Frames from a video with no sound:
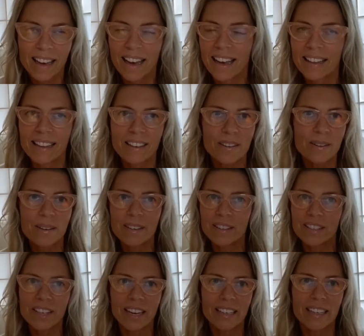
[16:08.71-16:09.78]
and then you can
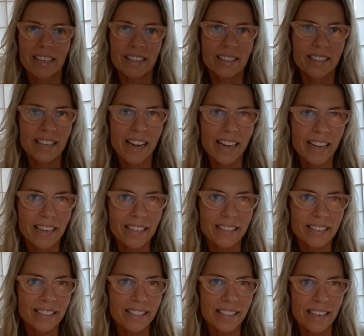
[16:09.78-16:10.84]
check each day
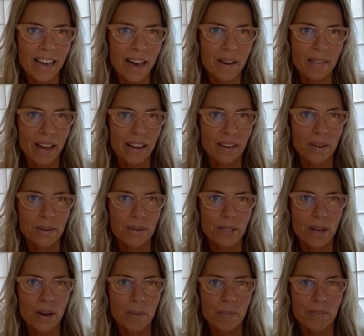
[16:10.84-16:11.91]
and see how that goes
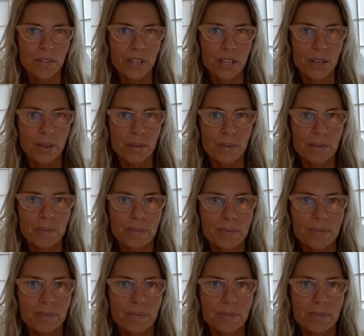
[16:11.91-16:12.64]
up for you.